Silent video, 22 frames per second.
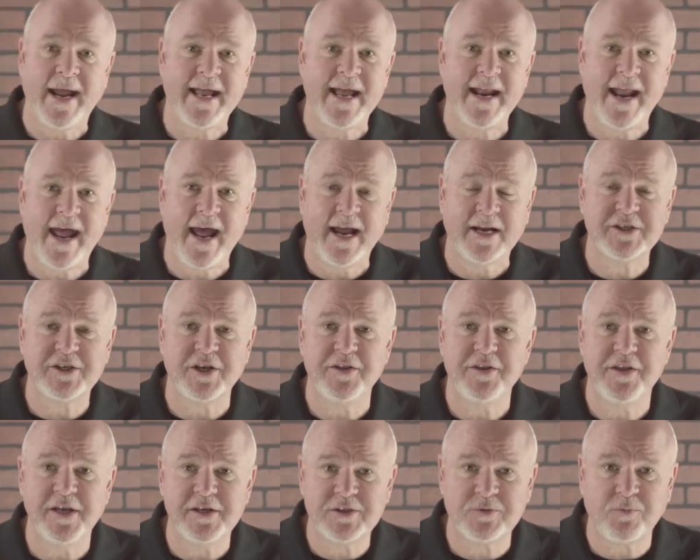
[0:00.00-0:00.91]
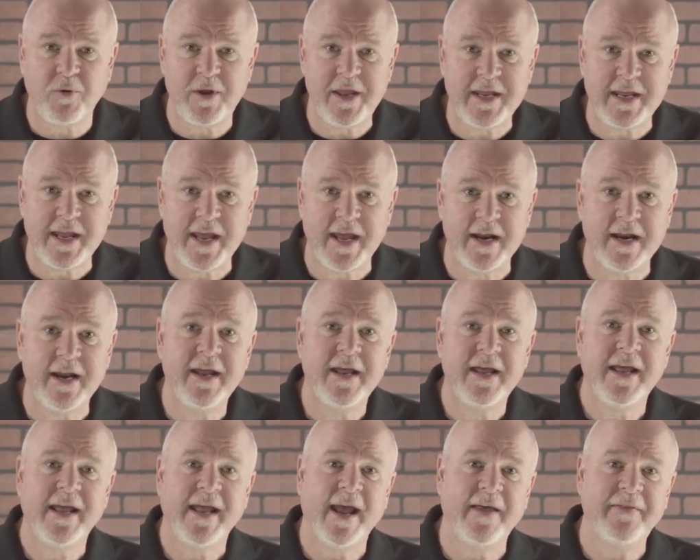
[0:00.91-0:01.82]
in action this weekend
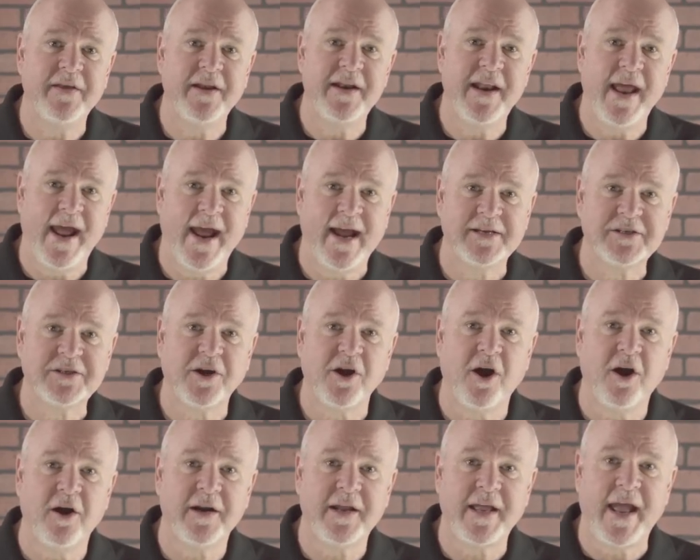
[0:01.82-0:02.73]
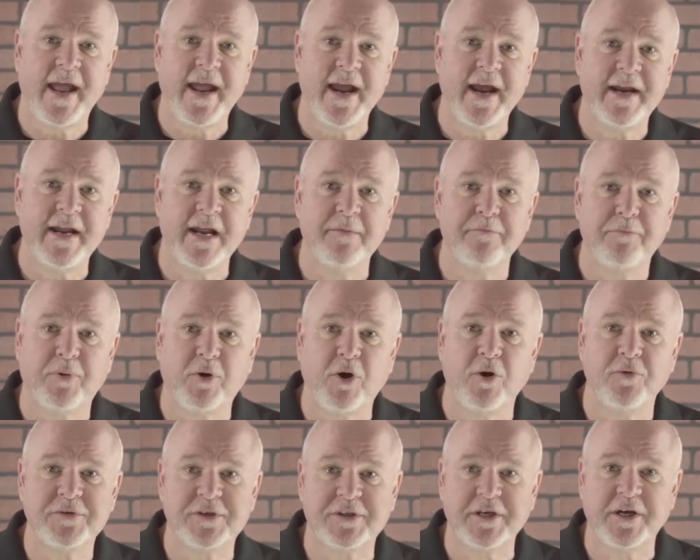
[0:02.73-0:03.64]
in the NASCAR K&N
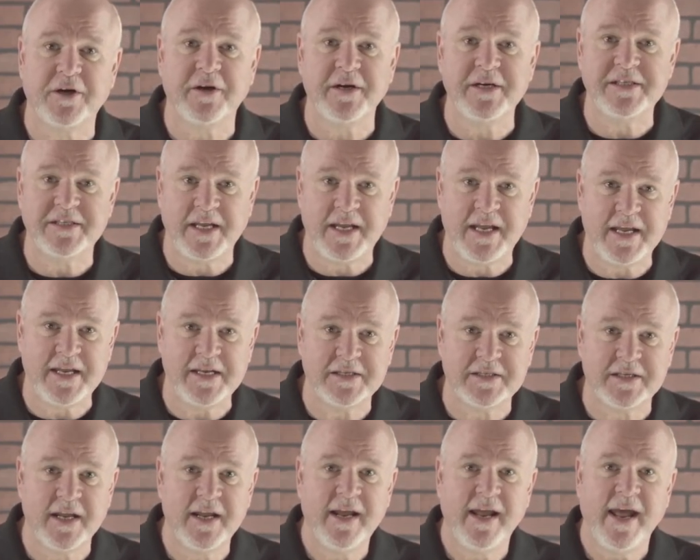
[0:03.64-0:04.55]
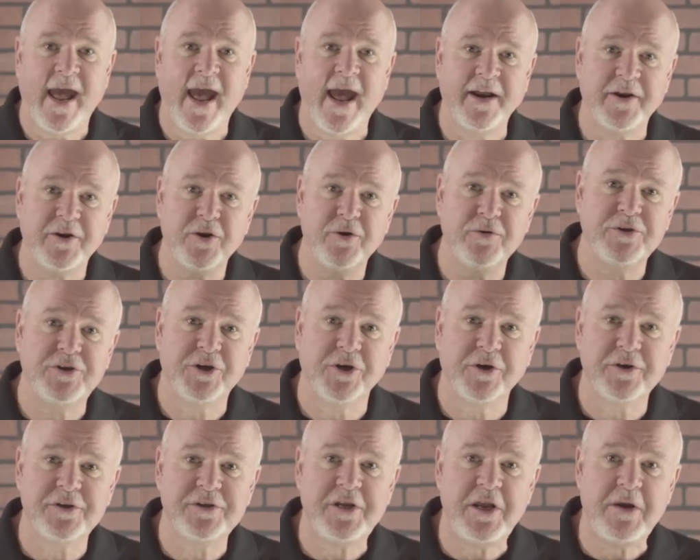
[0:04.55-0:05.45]
Pro Series East at New
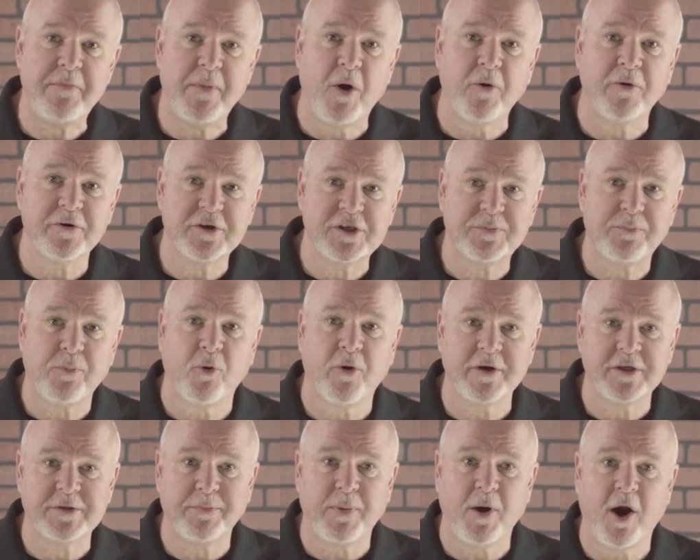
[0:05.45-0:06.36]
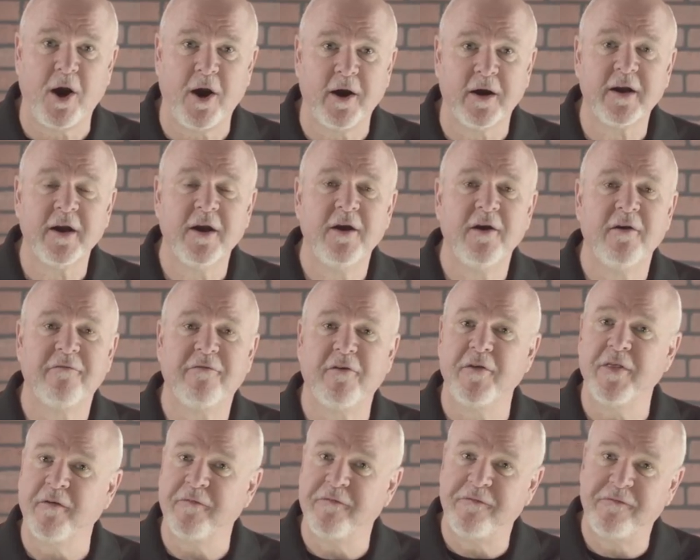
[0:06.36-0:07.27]
Jersey Motorsports Park for
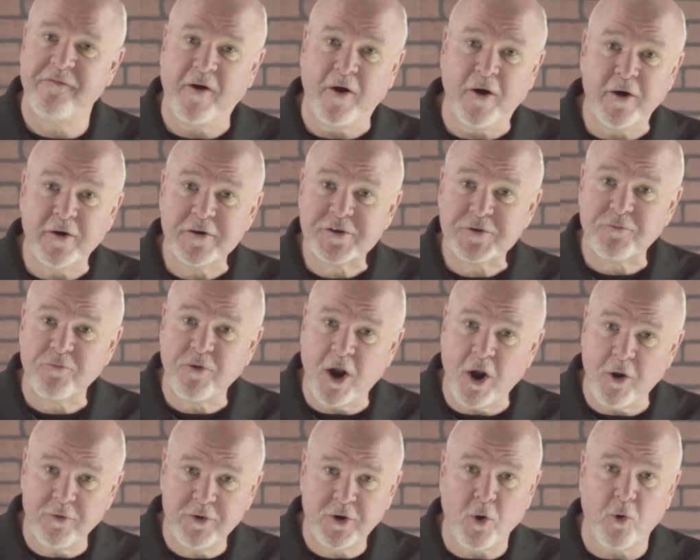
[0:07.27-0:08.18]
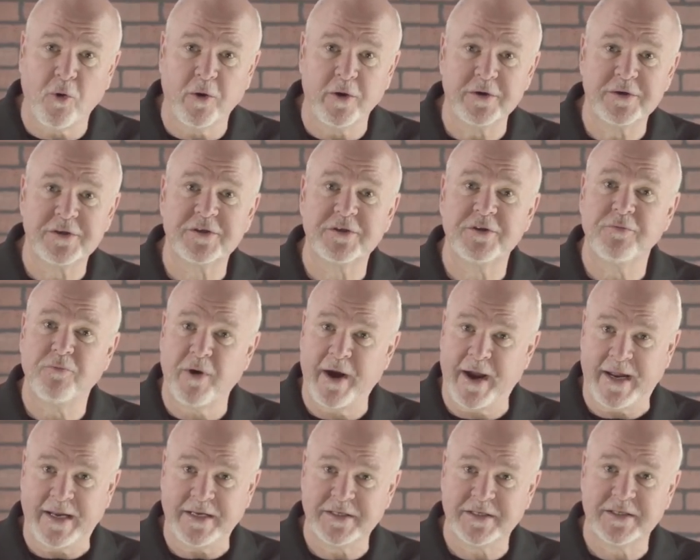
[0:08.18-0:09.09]
the first road course
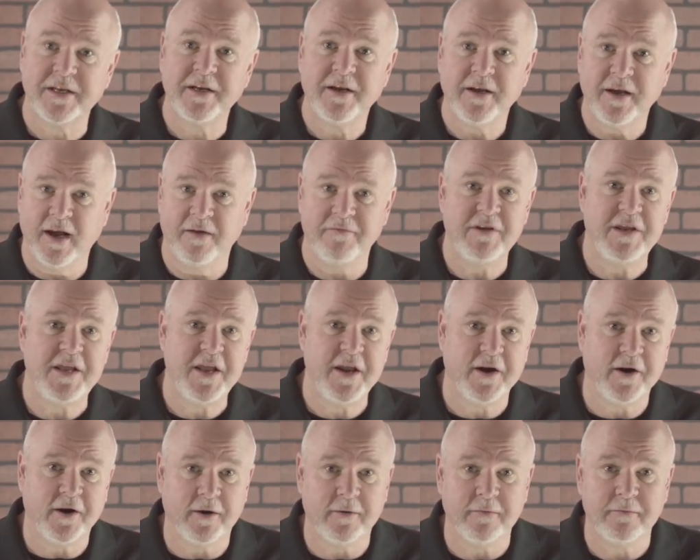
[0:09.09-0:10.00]
race of the year.